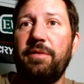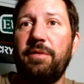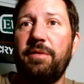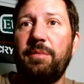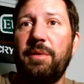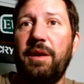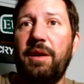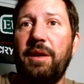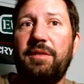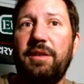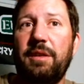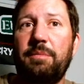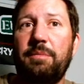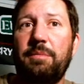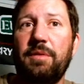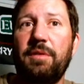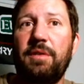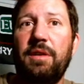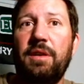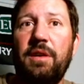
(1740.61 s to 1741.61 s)
from that,
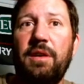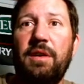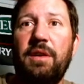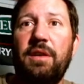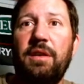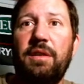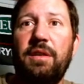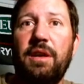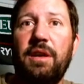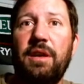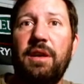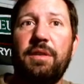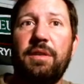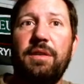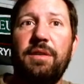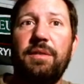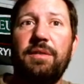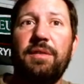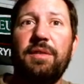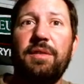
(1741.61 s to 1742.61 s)
Deeper Network
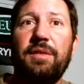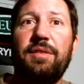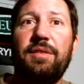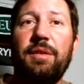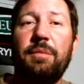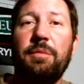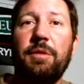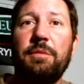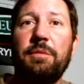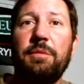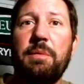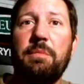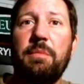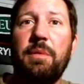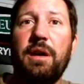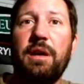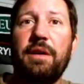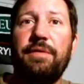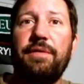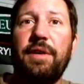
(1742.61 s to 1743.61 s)
uses similar but
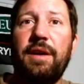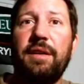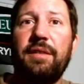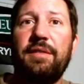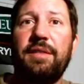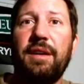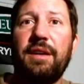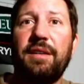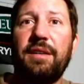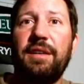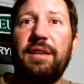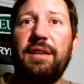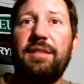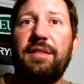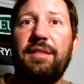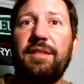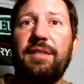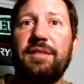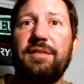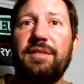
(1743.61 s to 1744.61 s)
modified techniques
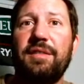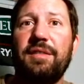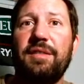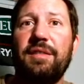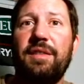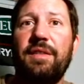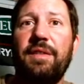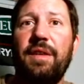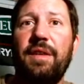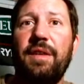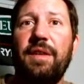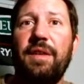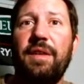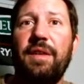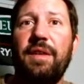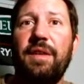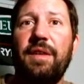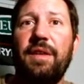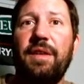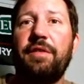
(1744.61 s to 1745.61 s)
such as
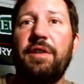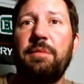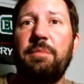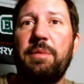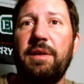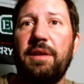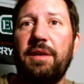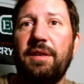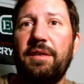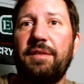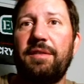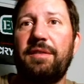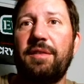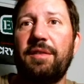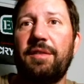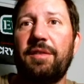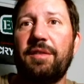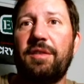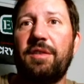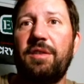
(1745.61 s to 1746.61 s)
other VPNs
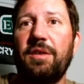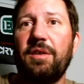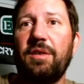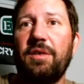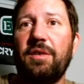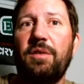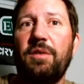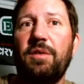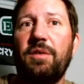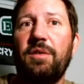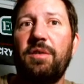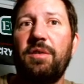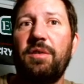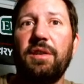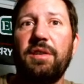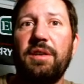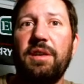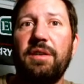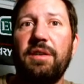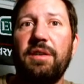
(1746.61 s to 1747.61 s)
to secure users
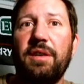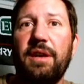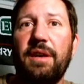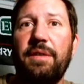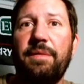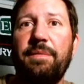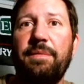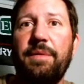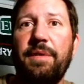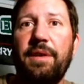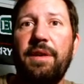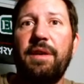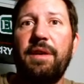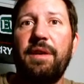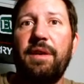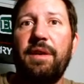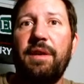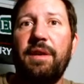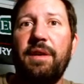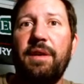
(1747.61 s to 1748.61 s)
on the internet.
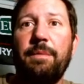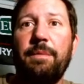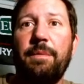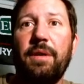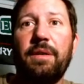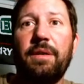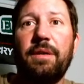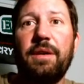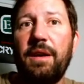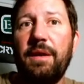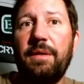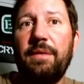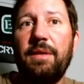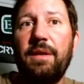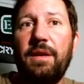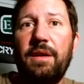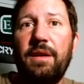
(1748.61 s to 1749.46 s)
Okay.